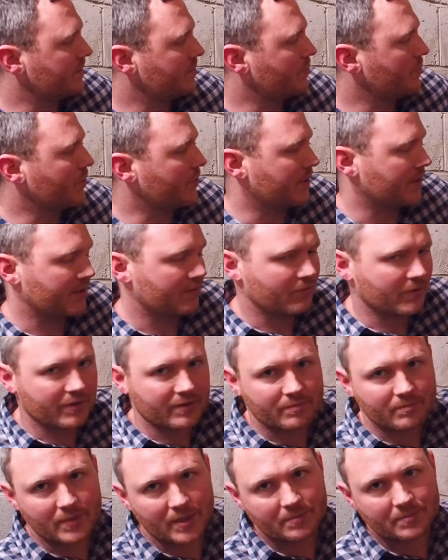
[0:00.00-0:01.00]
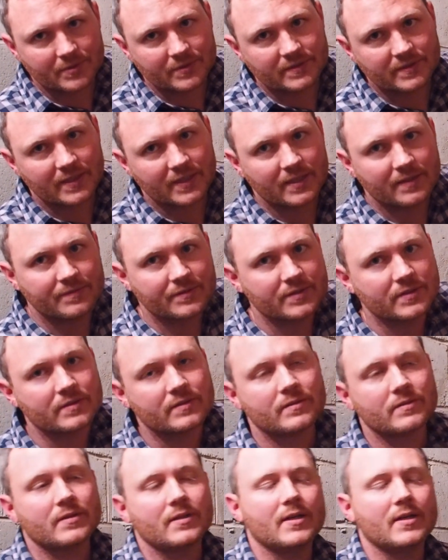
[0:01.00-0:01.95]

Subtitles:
put in with maple staves,